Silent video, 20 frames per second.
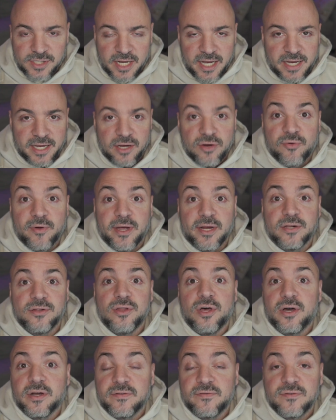I create a
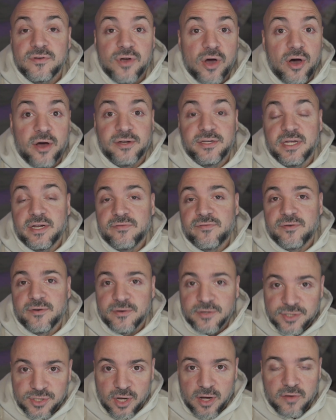lot of content for
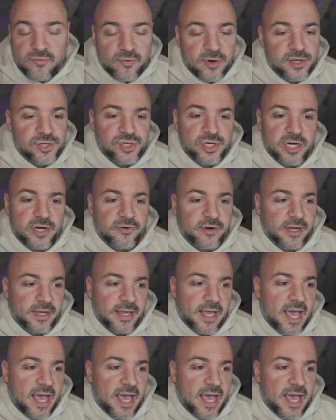software engineering,